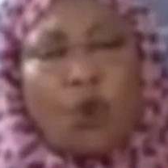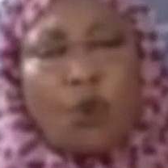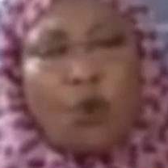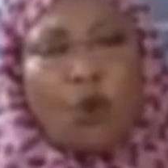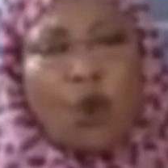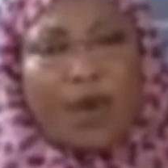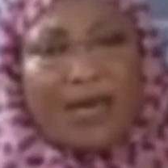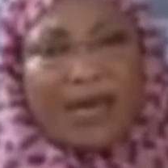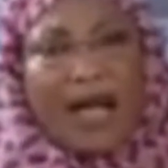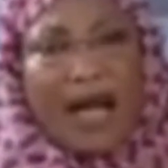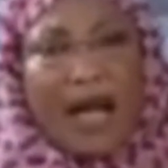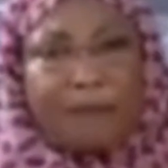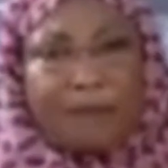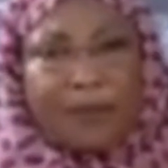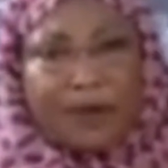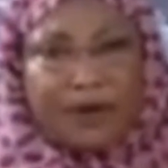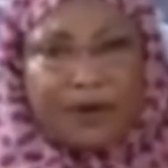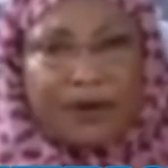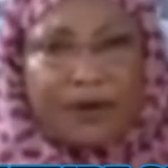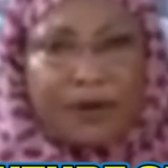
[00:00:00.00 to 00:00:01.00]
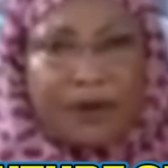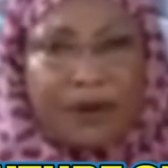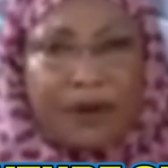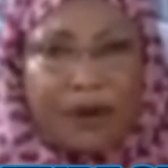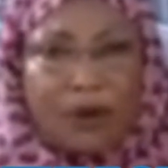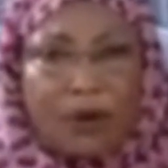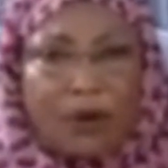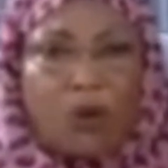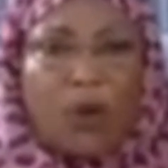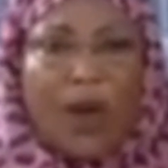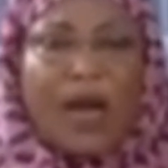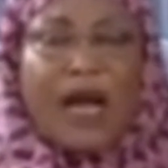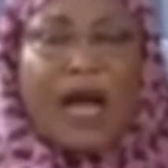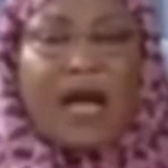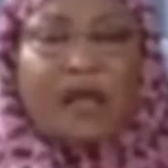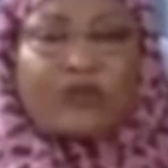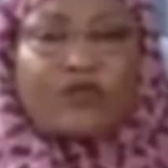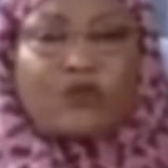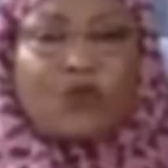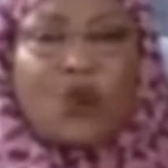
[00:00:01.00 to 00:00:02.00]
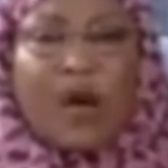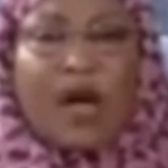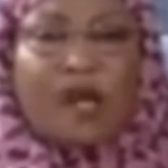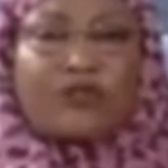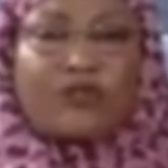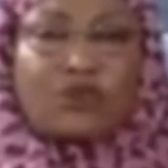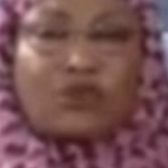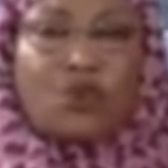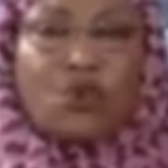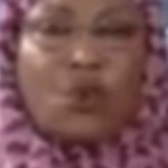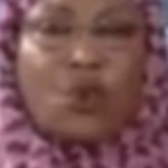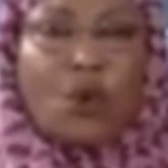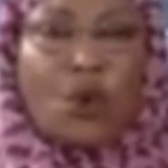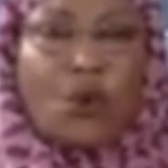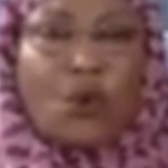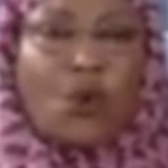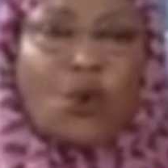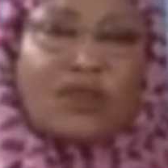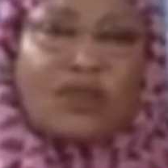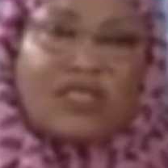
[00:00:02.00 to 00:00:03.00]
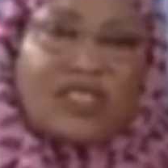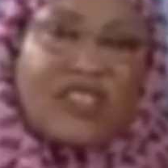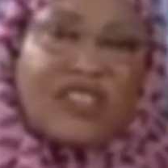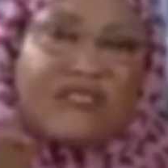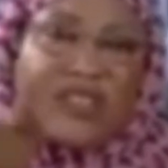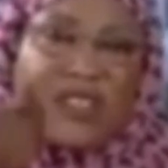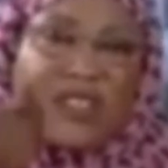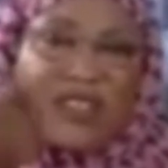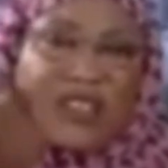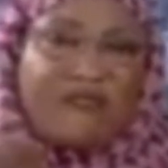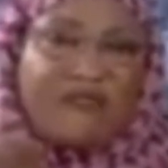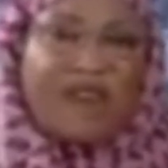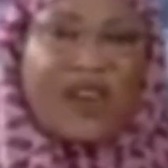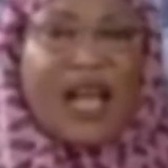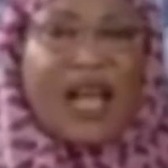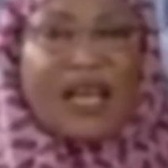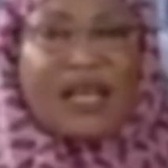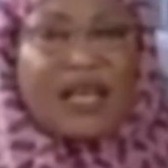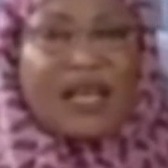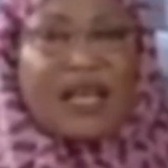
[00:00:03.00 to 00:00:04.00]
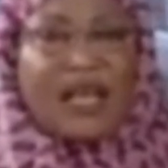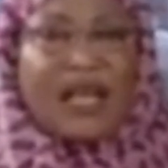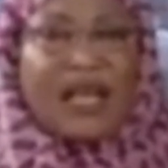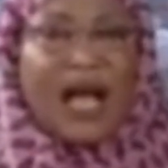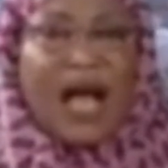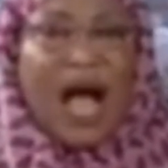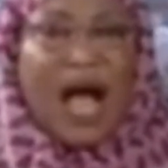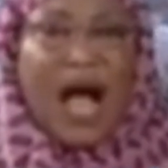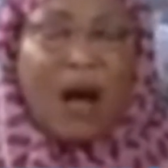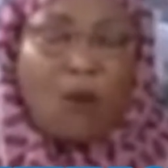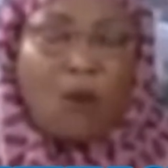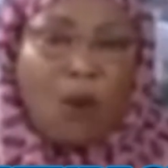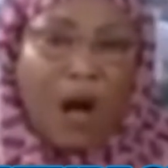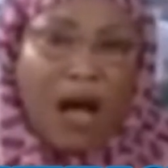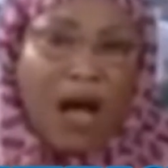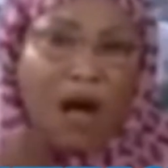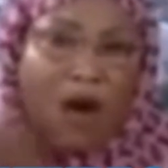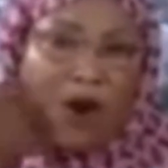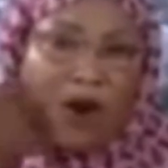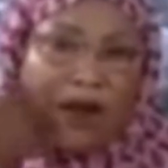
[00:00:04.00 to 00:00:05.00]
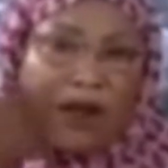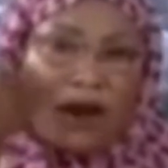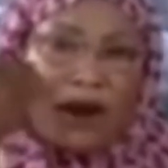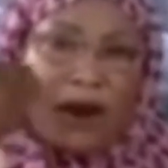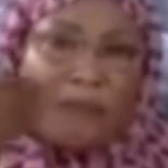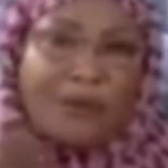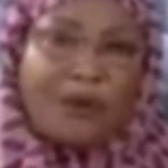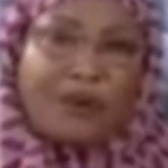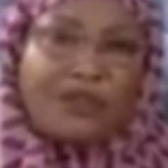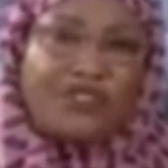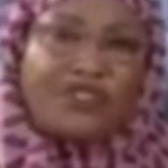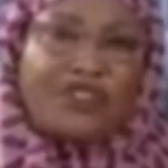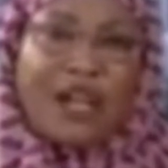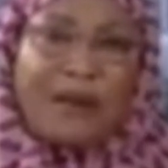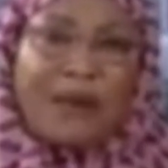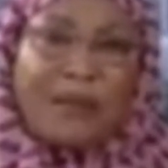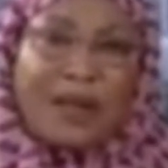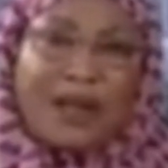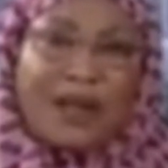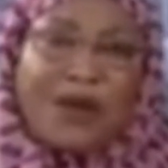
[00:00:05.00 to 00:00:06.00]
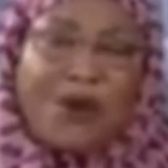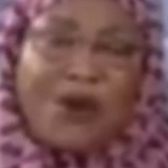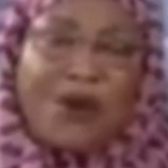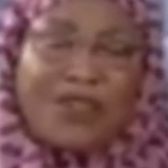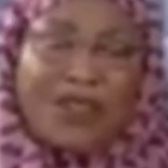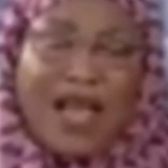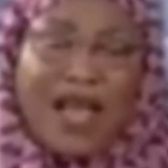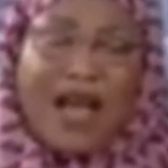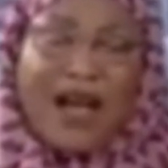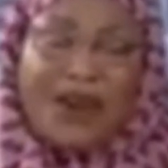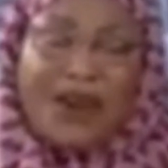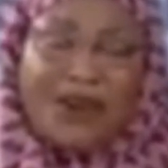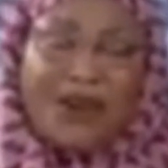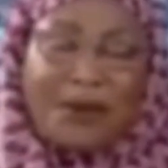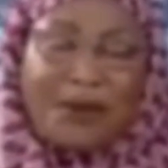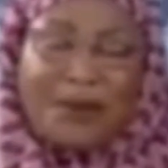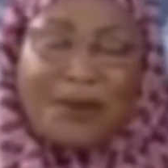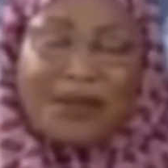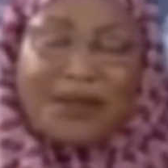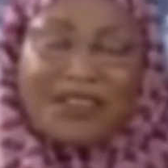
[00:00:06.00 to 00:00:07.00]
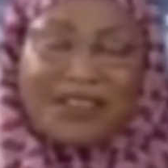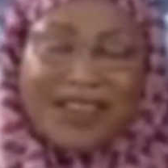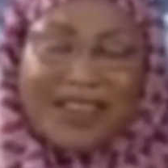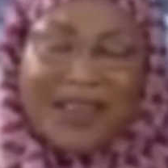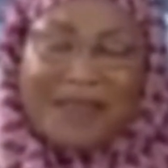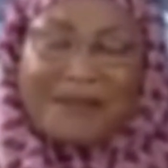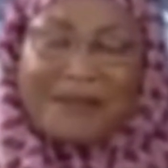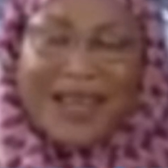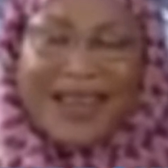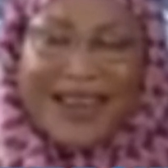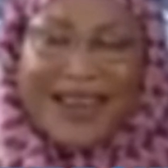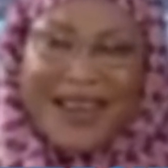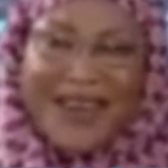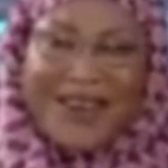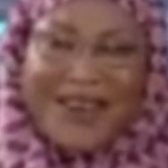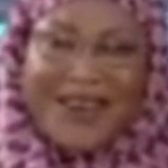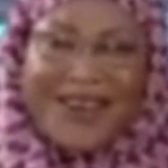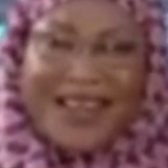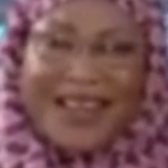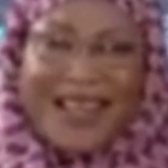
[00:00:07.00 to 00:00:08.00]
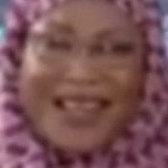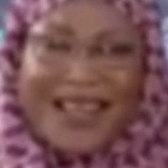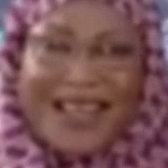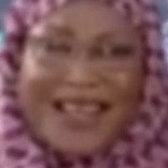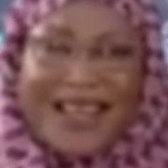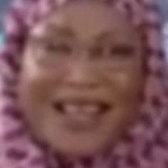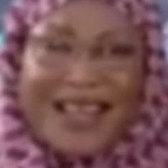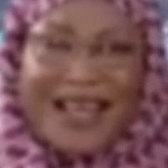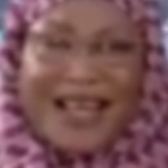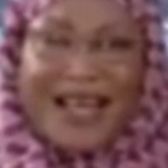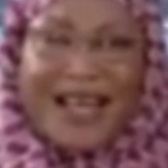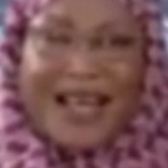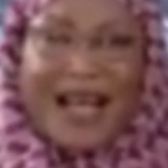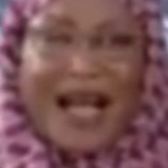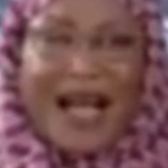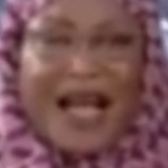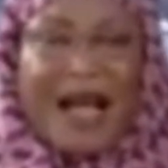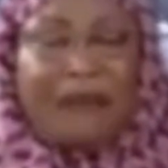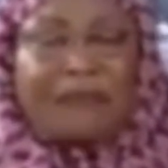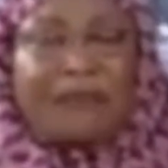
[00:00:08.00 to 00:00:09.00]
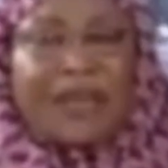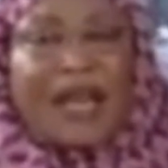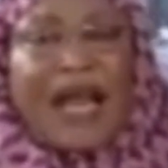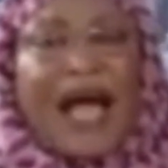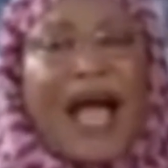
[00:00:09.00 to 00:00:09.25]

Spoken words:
what happened when Asiwaju was given the flag. Our honorable chairman, or their honorable chairman now, Abdullah,